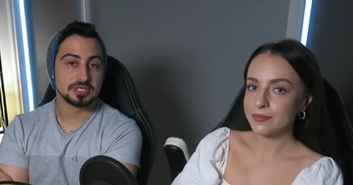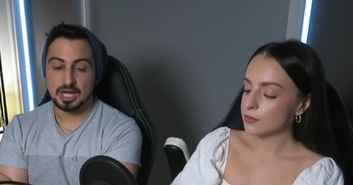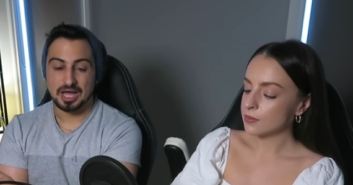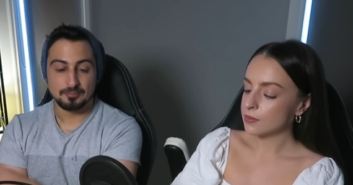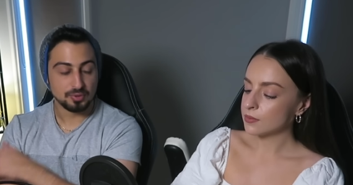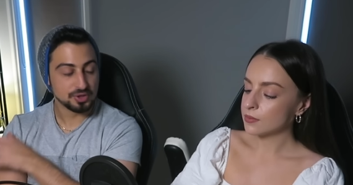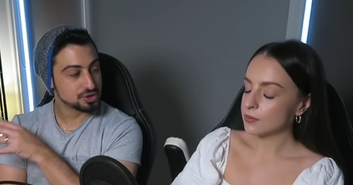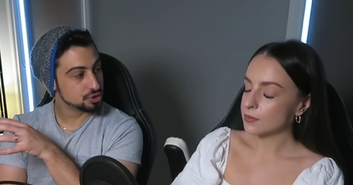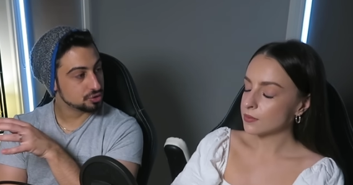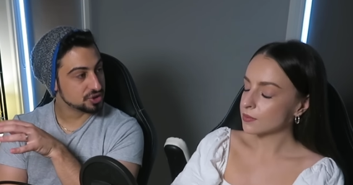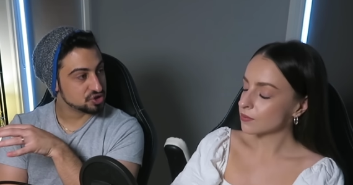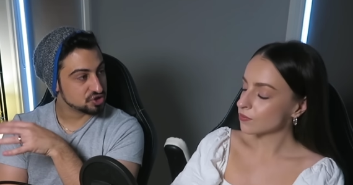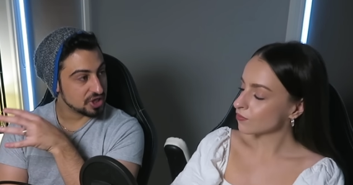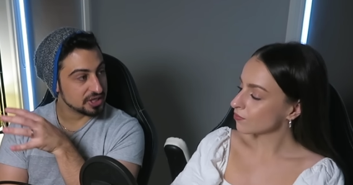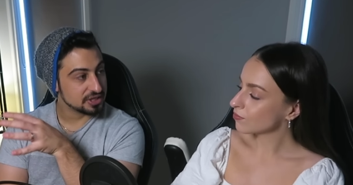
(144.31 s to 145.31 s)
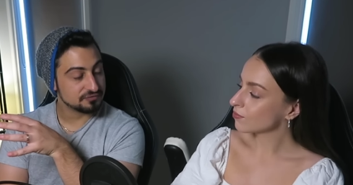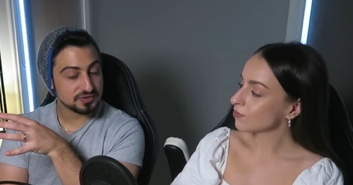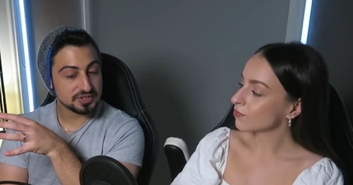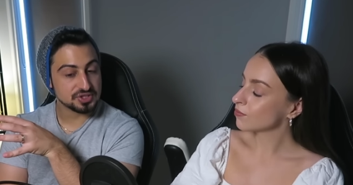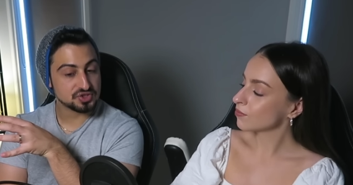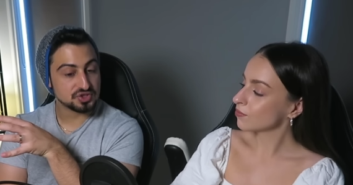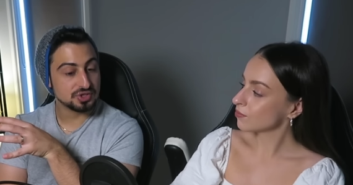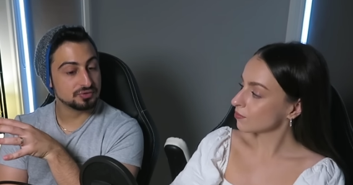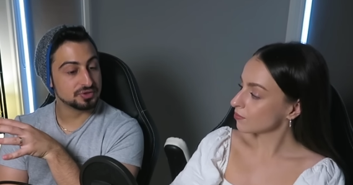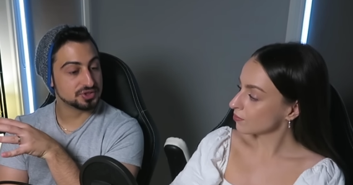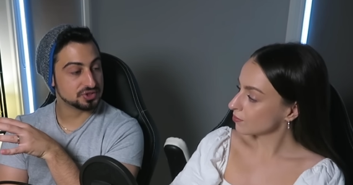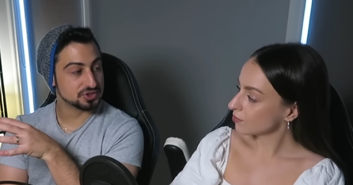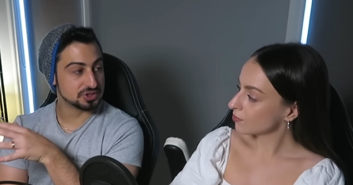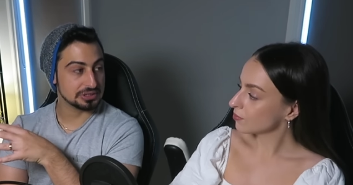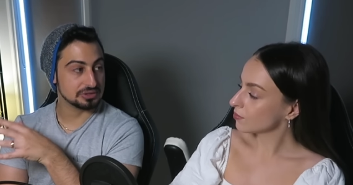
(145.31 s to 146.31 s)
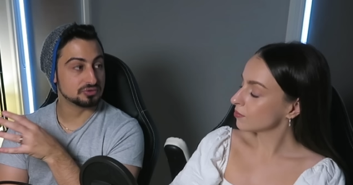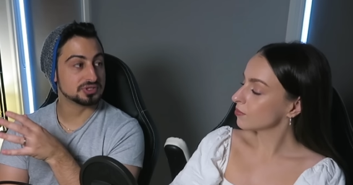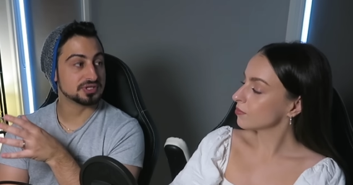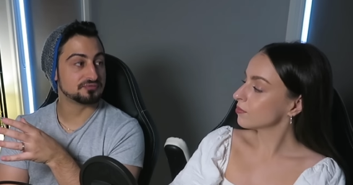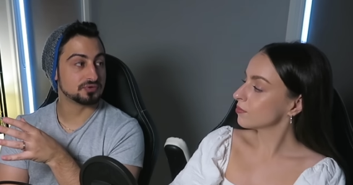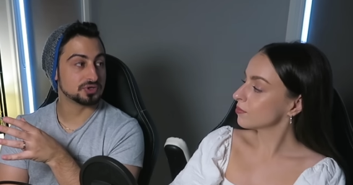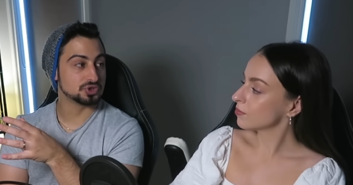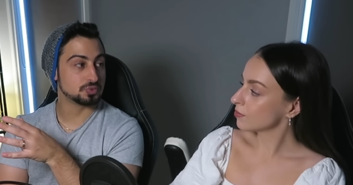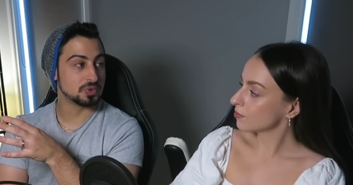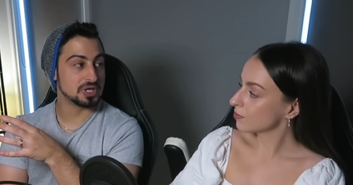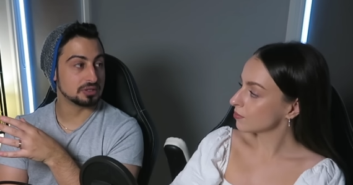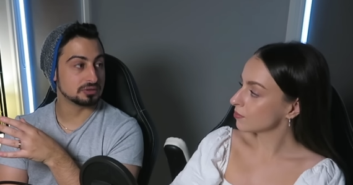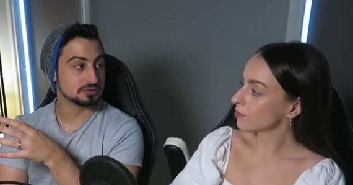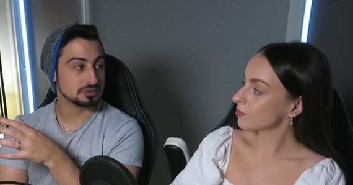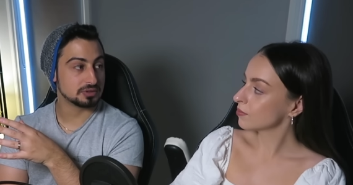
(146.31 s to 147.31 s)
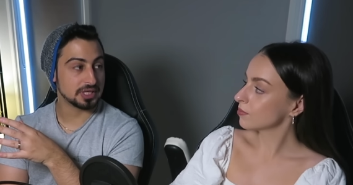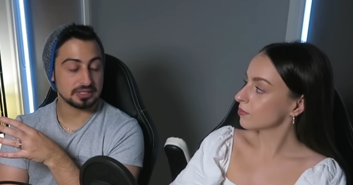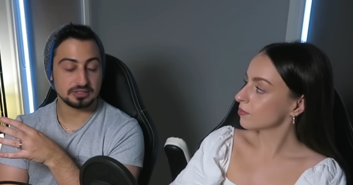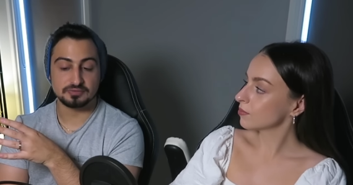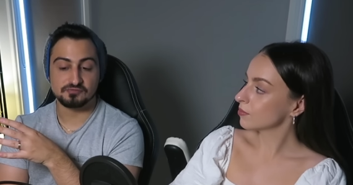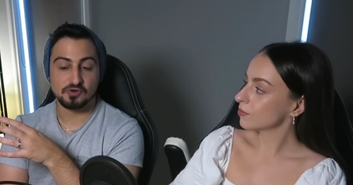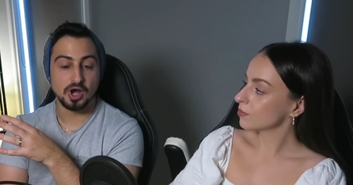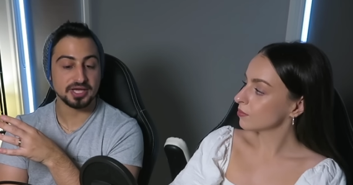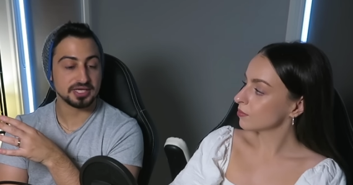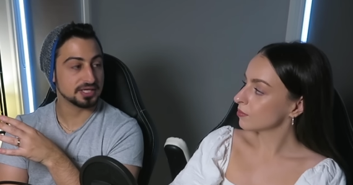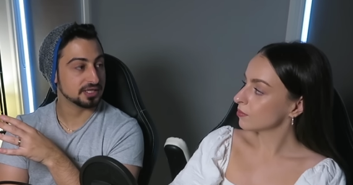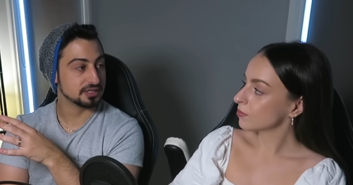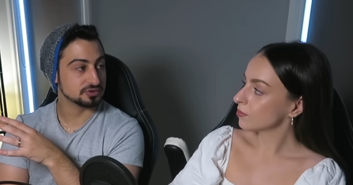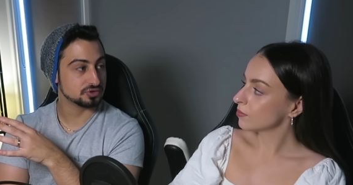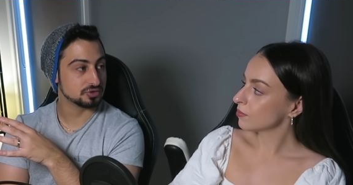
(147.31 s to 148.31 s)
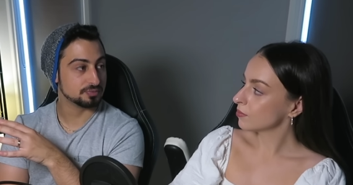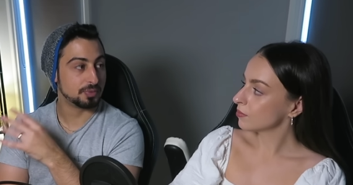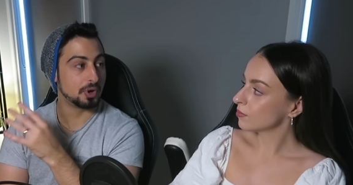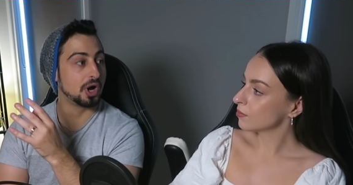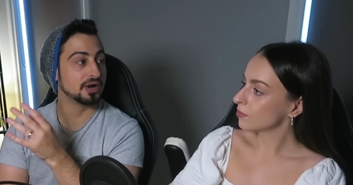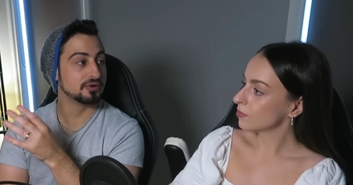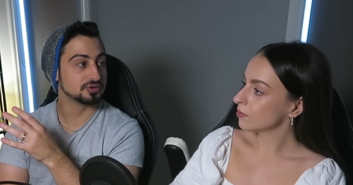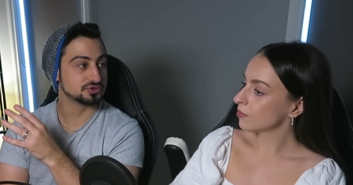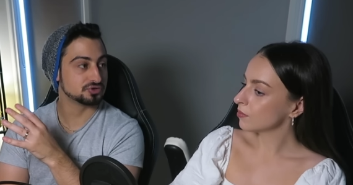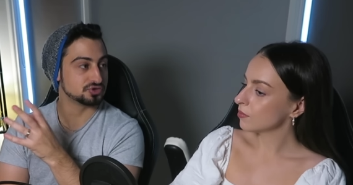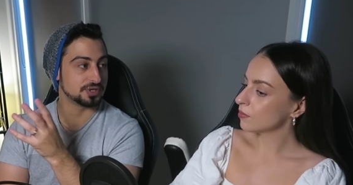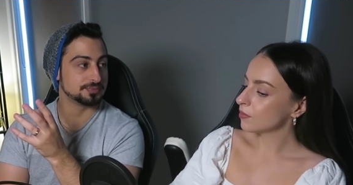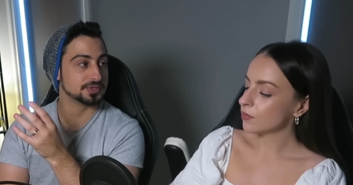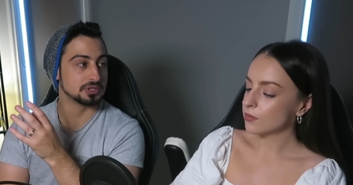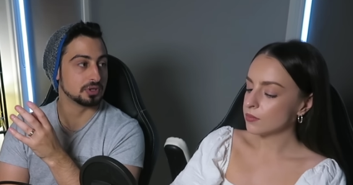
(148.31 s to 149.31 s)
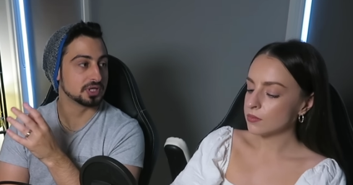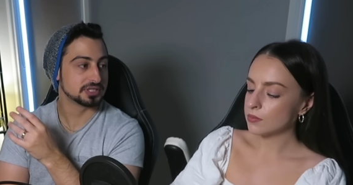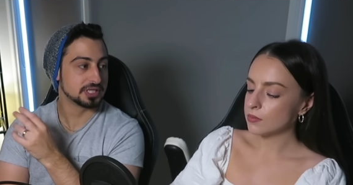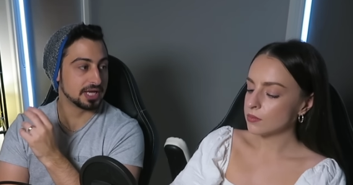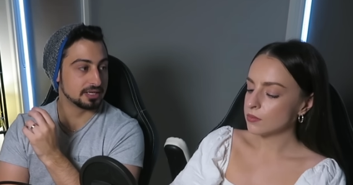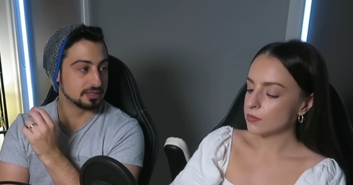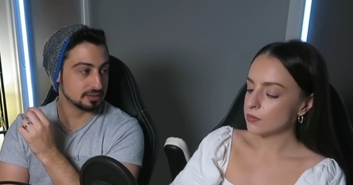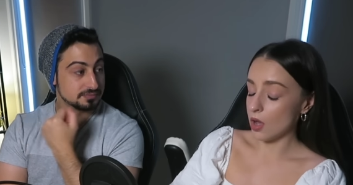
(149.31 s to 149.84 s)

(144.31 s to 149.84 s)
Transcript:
Speaker 1: I'm pretty sure the setting for this series is a little different as well, like the Vikings or the Pirates or something like that.